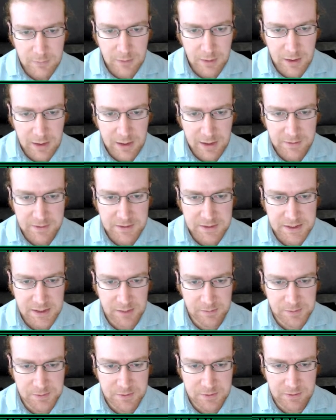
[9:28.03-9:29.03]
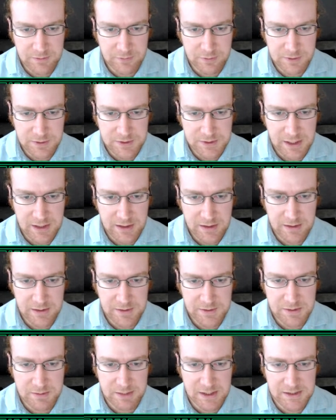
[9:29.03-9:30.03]
This helps reinforce that. It
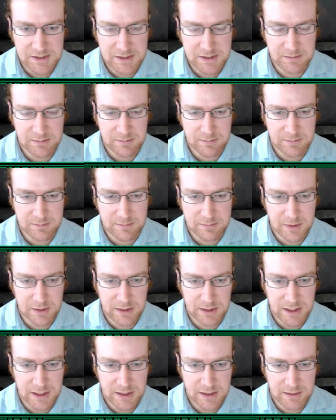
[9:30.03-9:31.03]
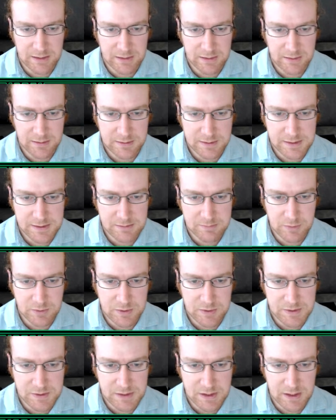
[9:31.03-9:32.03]
also makes him a lot
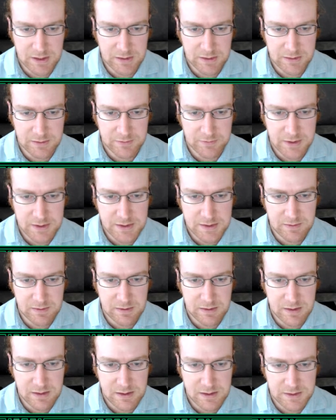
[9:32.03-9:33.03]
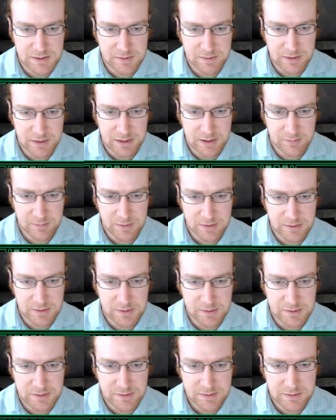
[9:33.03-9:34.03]
more solid. If I do this, what
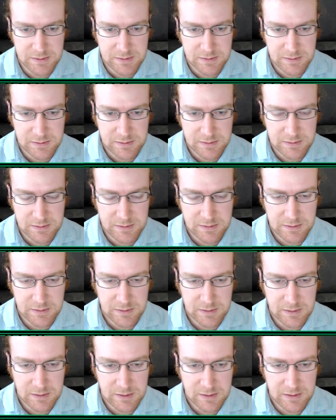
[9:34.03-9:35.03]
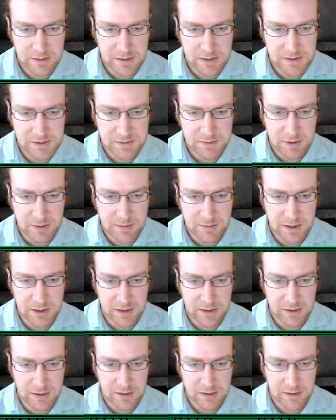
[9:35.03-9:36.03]
happens? Then he's probably
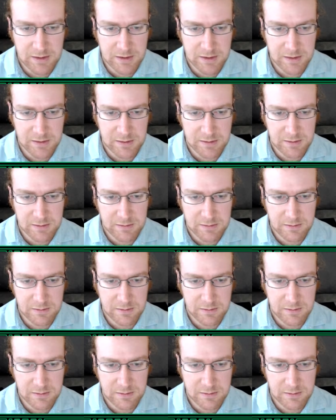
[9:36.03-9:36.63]
going to cut.